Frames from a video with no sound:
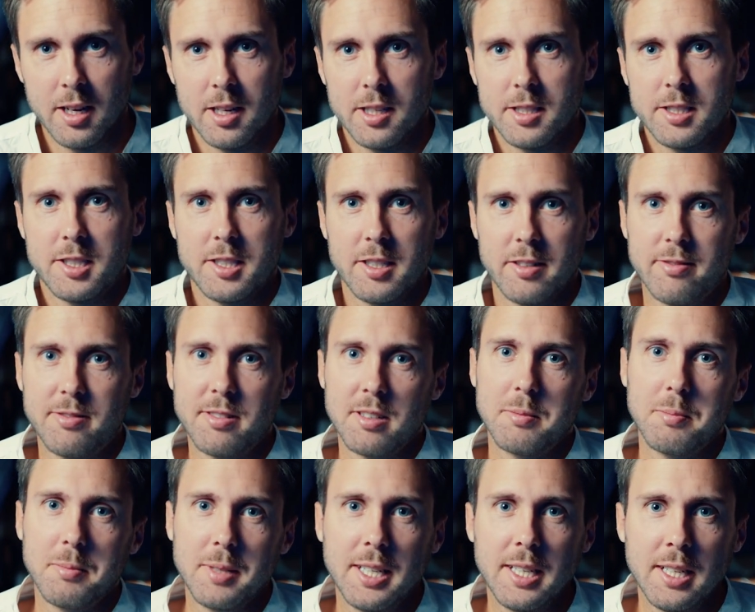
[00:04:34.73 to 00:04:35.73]
So for
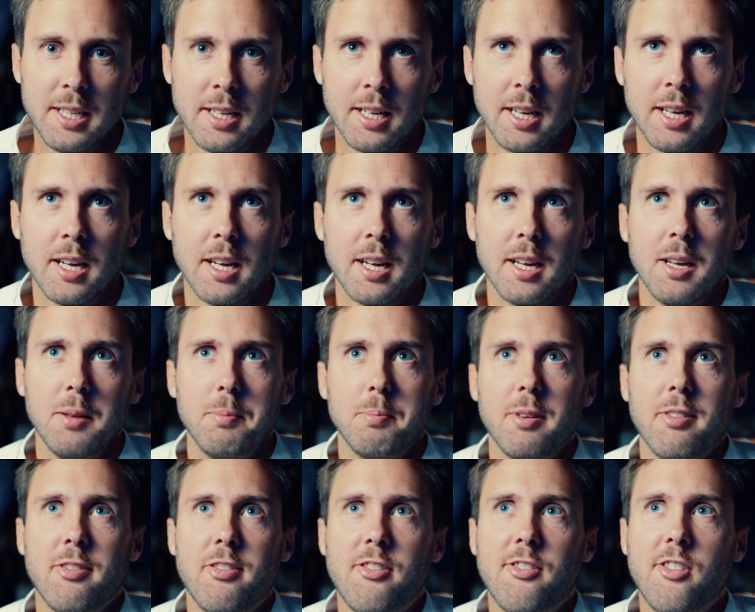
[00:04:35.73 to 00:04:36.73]
me,
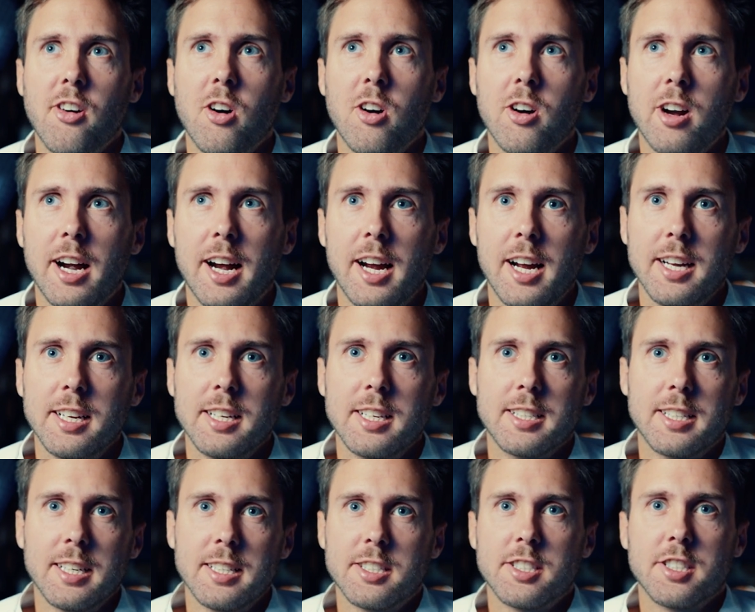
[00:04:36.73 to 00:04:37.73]
before I
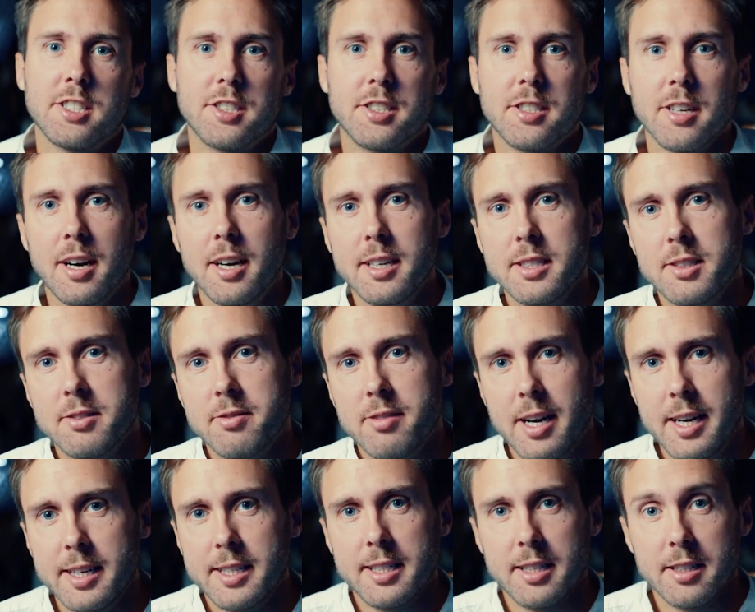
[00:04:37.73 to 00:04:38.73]
get started
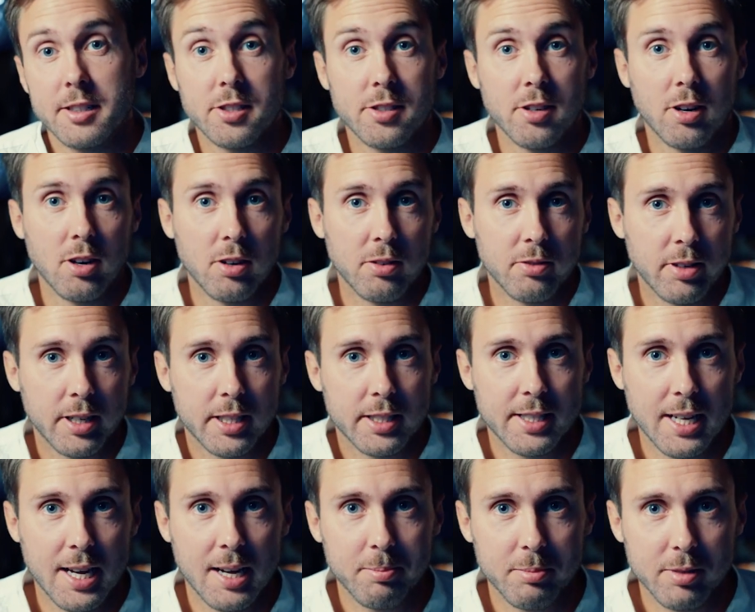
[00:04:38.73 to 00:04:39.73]
writing a song, for
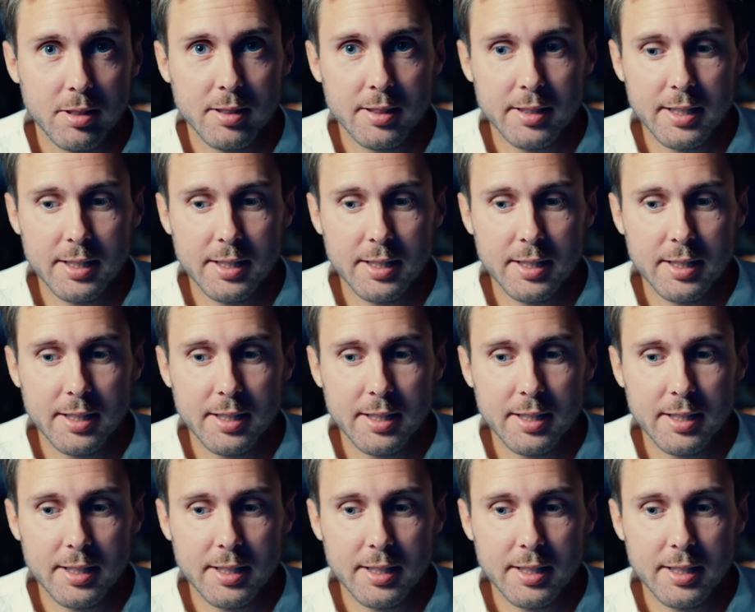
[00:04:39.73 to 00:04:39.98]
example,